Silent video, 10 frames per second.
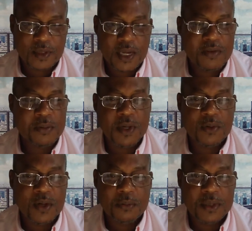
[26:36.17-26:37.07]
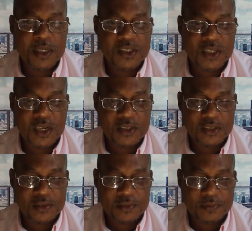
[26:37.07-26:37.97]
Everybody want to be in
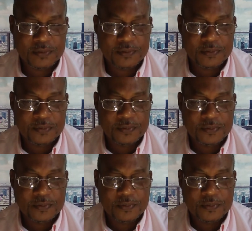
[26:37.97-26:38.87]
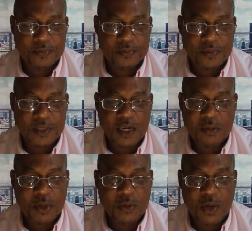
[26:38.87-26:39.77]
charge, and
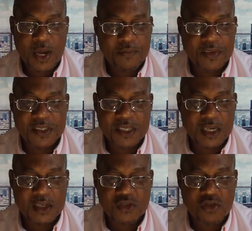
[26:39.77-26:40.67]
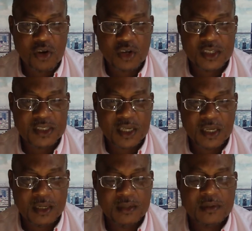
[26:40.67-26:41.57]
everybody want to have the say, the strongest
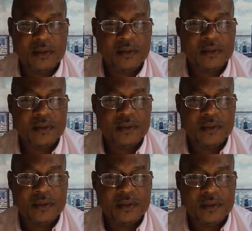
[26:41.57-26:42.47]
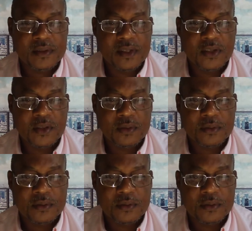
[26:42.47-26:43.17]
say. You know.